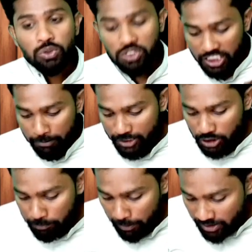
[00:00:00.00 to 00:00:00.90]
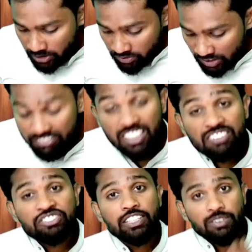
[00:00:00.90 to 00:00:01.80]
share-based payments
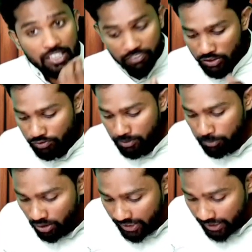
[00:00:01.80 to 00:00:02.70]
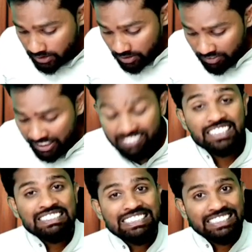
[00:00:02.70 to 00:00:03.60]
115, revenue from contracts
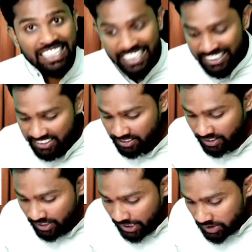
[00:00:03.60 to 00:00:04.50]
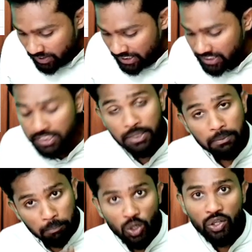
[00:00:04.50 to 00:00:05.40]
116, leases 23,
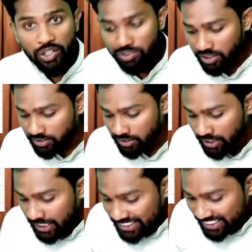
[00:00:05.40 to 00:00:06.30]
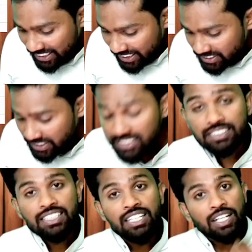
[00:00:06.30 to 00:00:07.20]
borrowing cost 36,
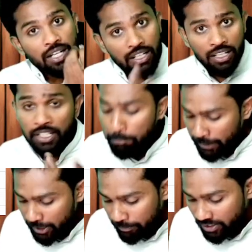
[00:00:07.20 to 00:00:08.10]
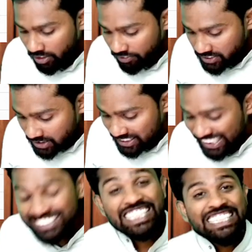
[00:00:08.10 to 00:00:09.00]
impairment of assets,
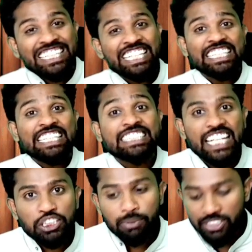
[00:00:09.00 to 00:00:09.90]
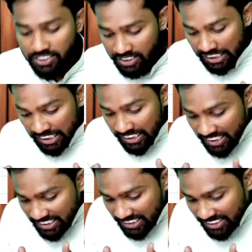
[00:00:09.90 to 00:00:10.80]
and 38, intangible assets.
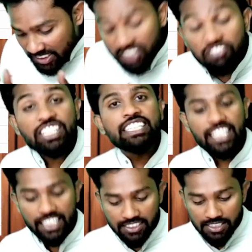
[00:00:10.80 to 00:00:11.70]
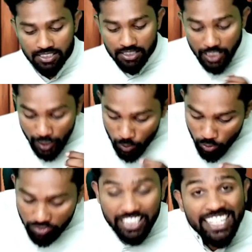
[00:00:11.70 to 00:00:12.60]
These 7 indices
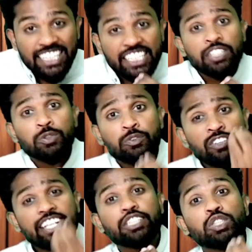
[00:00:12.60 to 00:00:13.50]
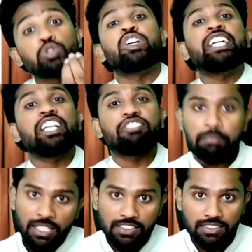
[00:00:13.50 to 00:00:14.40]
alone will get you 25
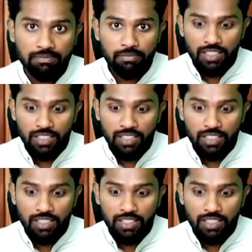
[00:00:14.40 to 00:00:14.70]
marks.